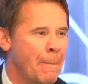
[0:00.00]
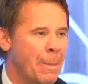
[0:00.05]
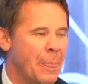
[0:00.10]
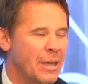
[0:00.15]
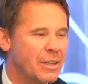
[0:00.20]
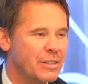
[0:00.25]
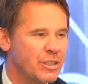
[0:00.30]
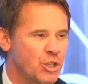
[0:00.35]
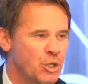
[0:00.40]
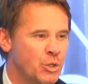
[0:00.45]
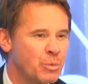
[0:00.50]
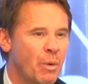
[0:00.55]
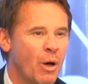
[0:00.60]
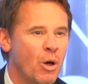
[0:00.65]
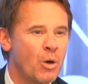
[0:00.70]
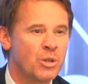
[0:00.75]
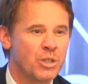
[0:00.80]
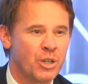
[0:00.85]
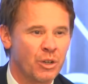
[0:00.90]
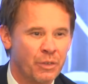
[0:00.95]

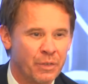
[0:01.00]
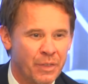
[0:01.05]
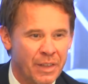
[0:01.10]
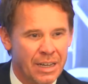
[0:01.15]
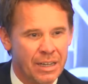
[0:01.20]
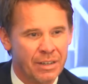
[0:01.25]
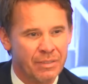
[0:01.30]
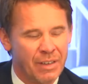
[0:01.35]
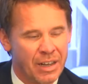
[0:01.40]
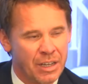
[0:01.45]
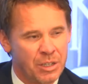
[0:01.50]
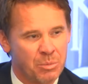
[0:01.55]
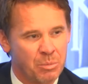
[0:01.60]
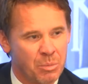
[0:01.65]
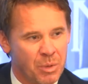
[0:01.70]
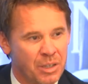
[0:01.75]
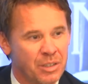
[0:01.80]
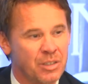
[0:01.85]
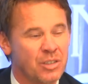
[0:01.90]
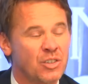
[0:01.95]
dispose of the
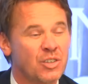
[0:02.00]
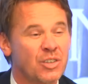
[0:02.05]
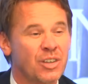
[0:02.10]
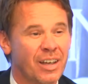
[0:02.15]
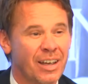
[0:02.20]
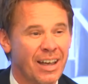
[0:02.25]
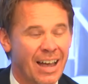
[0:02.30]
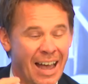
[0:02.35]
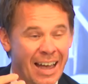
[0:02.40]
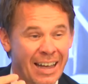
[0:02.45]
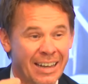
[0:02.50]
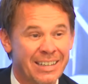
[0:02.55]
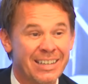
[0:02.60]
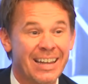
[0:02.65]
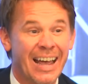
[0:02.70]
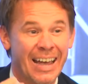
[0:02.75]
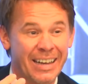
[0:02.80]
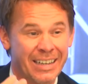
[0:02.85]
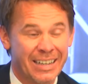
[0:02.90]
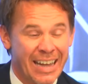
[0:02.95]
investments
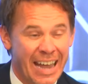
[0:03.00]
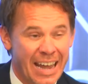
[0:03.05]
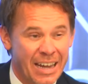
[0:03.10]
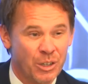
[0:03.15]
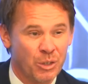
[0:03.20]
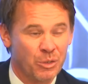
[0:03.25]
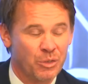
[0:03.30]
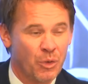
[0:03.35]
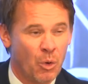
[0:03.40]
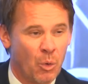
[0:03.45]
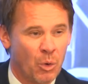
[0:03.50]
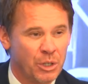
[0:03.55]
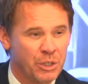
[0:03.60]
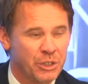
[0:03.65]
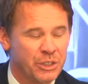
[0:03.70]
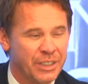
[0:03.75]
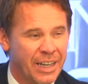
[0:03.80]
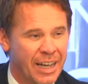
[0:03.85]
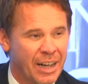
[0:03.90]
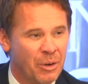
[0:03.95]
at a gain, of course.
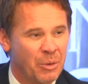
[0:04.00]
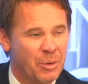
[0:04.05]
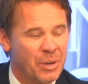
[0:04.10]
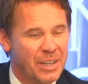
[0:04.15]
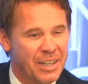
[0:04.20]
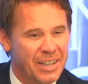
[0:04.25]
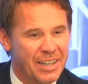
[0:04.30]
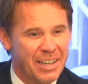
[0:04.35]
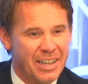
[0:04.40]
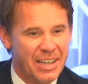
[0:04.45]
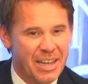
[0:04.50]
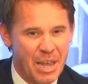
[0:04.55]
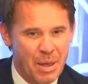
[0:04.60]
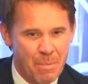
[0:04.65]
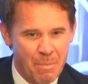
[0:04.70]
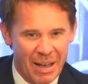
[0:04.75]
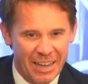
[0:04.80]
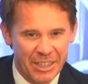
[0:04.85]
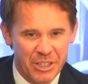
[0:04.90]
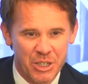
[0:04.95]
Now,
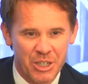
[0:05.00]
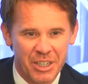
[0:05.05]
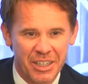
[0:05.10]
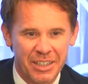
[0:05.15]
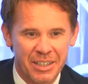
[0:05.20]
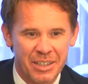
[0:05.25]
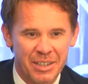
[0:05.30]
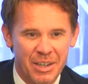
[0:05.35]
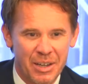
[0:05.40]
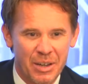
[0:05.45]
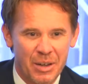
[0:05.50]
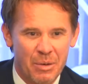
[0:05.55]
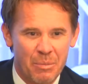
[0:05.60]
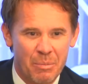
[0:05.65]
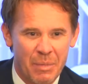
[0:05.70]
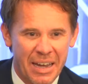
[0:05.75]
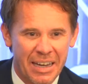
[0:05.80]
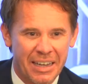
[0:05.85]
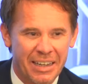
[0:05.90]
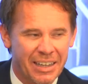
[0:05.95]
imagine
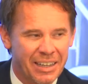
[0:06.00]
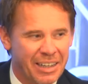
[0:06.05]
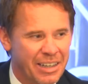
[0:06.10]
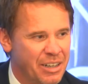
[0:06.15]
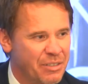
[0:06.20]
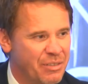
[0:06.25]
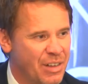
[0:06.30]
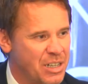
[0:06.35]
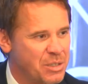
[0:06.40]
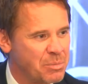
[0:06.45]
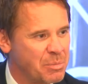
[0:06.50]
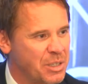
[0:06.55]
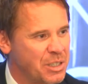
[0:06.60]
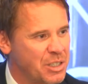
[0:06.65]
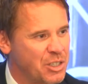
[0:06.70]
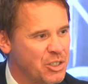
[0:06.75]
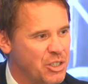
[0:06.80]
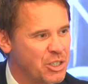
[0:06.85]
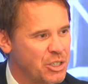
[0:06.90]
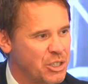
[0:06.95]
making an investment
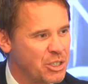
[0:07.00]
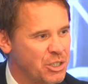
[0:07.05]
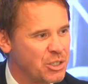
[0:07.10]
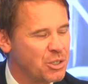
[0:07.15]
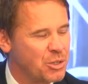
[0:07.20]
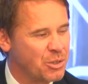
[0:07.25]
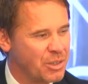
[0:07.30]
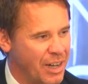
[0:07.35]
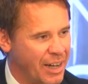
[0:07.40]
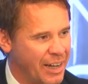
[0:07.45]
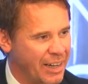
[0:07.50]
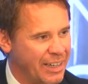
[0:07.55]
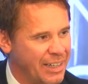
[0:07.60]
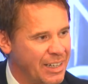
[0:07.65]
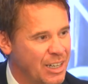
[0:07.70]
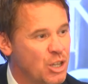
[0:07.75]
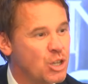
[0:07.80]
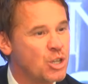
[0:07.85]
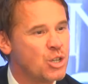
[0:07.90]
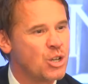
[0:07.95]
decision today,
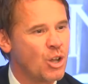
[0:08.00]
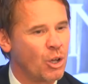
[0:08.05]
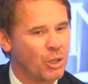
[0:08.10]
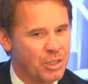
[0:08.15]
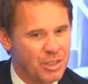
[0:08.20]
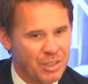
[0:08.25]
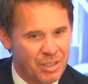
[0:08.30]
not